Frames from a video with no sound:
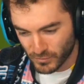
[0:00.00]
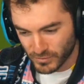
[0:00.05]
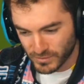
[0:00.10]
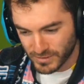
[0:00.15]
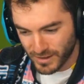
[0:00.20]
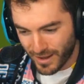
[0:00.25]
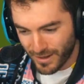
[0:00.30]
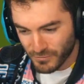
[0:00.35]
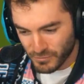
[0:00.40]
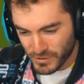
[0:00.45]

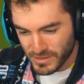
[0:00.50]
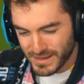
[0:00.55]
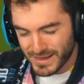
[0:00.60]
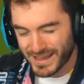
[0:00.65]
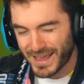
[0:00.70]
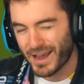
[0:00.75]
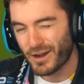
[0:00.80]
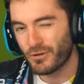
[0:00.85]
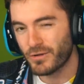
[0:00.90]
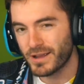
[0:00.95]
not really
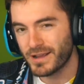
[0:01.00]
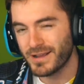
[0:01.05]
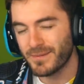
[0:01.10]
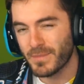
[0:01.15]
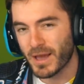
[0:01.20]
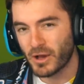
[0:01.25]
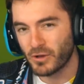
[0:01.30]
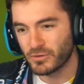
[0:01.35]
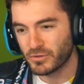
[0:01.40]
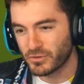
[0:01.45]
caring
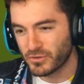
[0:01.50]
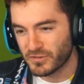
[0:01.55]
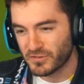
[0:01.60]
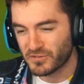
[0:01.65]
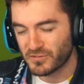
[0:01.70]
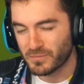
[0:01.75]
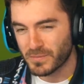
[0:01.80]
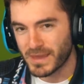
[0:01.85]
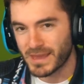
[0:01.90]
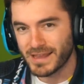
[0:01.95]
about the
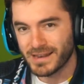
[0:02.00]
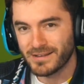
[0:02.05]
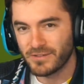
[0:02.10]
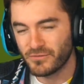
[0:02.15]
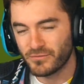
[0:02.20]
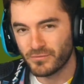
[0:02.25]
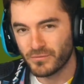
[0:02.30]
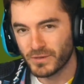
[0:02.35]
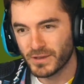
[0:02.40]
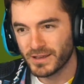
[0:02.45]
speed
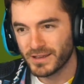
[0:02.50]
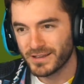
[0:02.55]
of